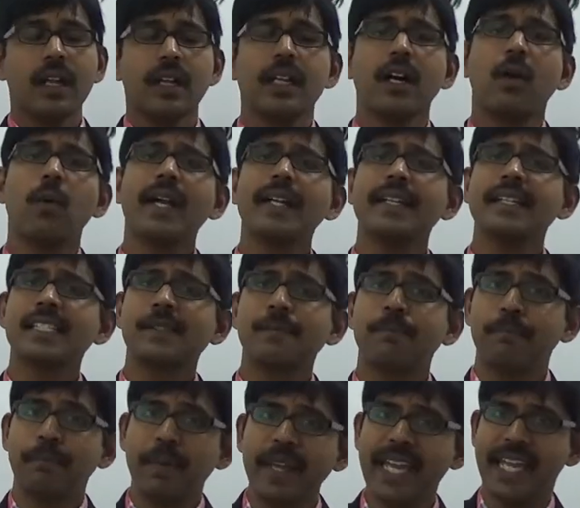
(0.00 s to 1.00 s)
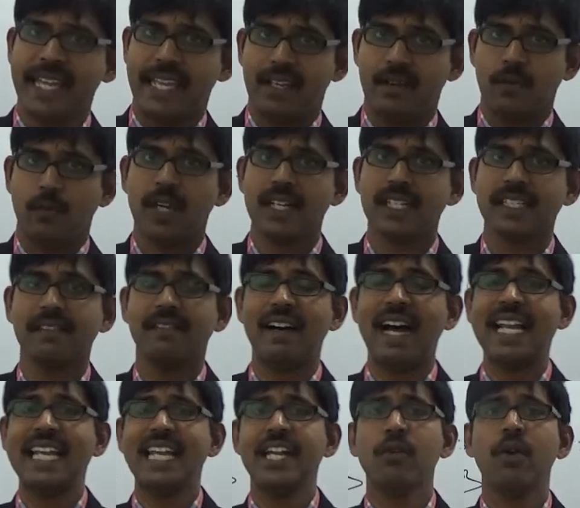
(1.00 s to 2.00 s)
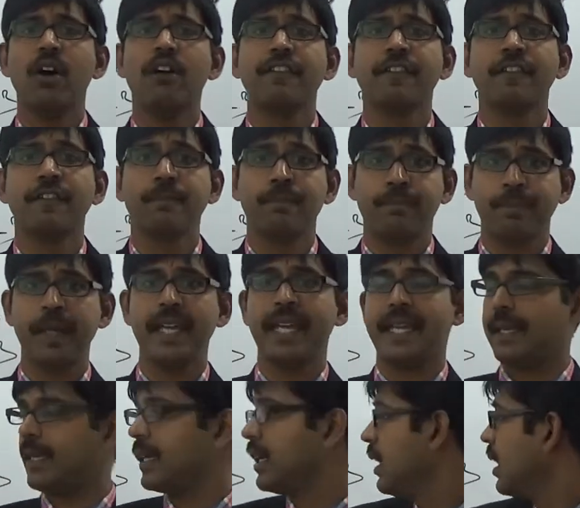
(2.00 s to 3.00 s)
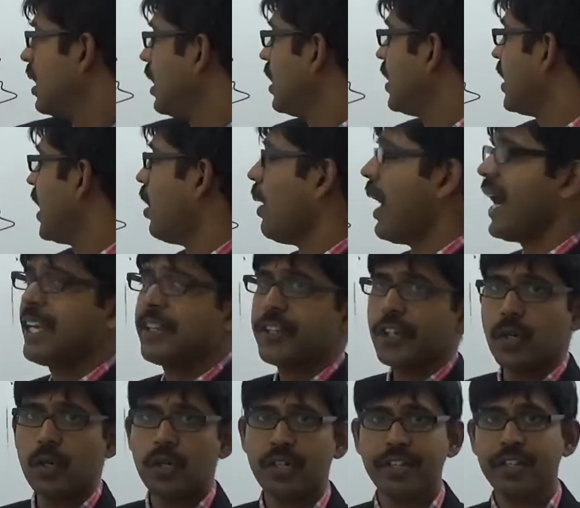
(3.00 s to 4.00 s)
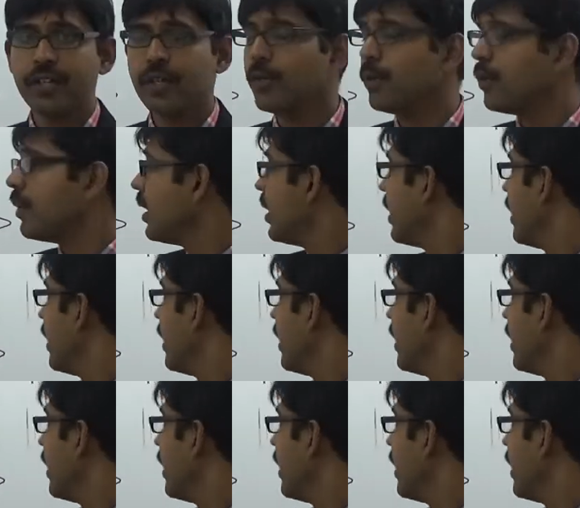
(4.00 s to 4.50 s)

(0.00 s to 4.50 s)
Now what is P? What is the value of P? Now I told you,